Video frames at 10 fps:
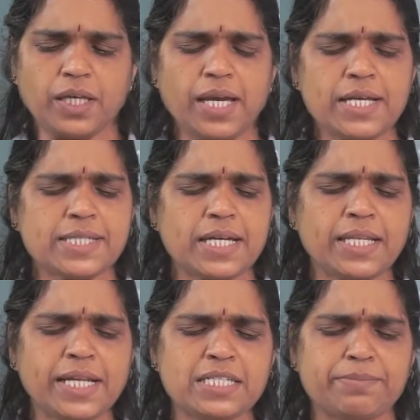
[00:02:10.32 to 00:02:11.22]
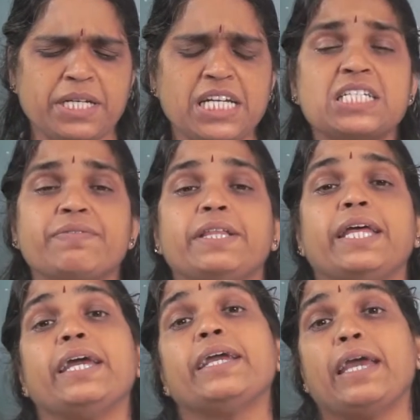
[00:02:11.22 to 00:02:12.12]
A sentence begins with
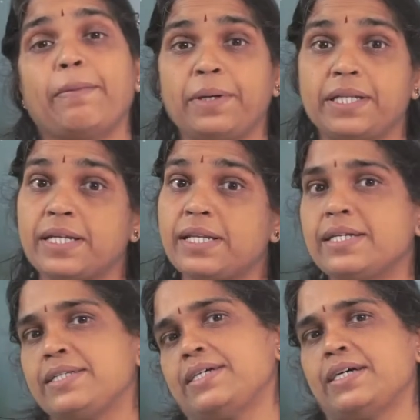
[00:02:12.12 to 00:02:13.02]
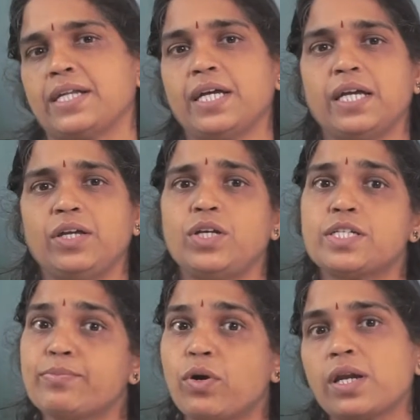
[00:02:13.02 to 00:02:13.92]
a capital letter. In your
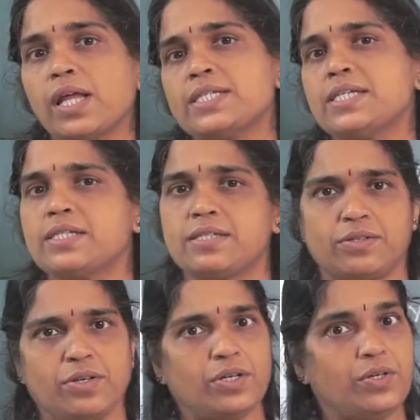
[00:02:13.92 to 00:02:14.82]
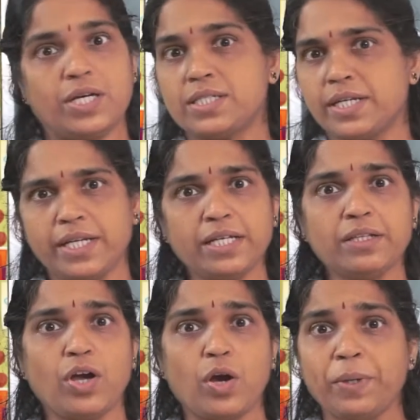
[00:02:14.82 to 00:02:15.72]
small classes, you
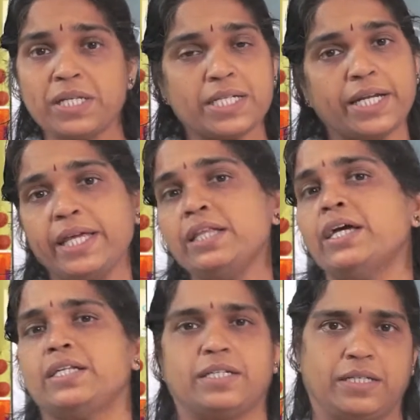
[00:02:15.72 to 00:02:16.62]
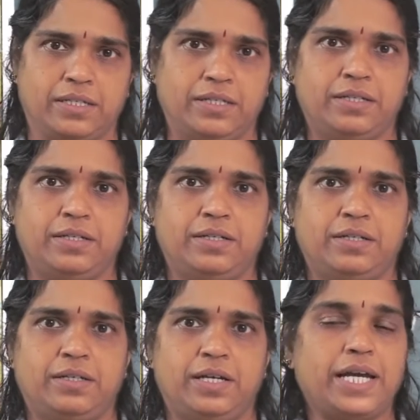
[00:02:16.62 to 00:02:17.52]
have been studying that.
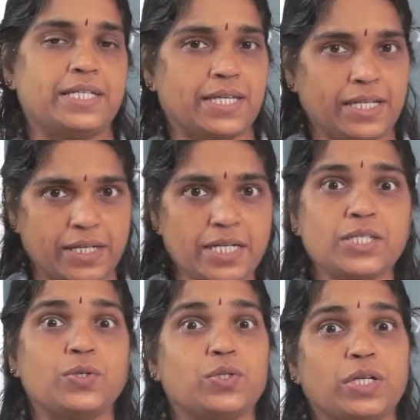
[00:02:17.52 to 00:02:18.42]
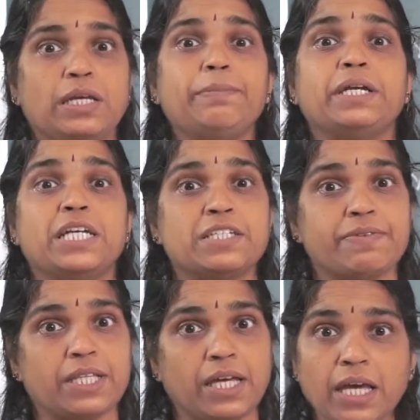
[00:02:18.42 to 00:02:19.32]
A sentence usually begins
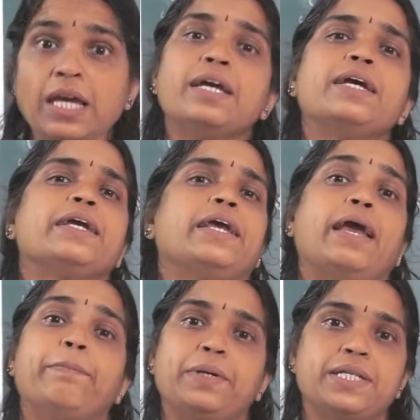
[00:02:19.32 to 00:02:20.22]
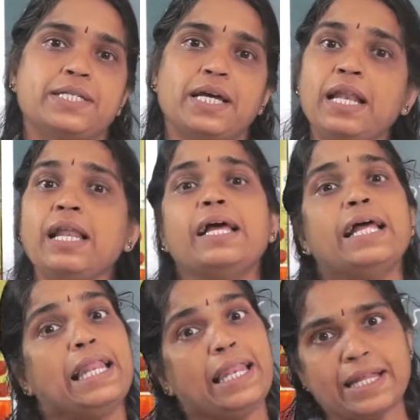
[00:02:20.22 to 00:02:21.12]
with a capital
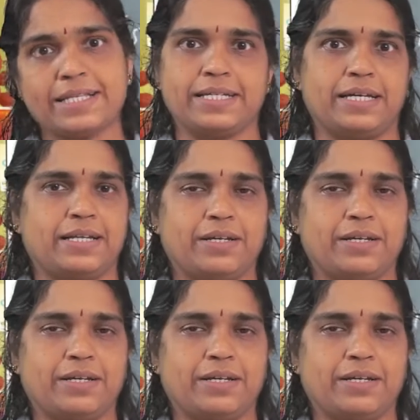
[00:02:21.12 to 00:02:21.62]
letter.